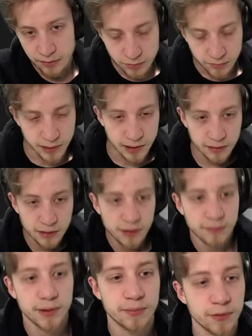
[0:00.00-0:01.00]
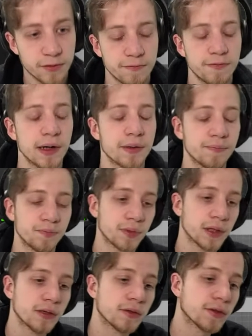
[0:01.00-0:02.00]
to make it a little bit more fun.
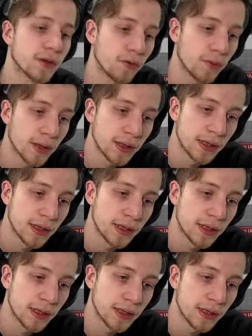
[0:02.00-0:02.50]
So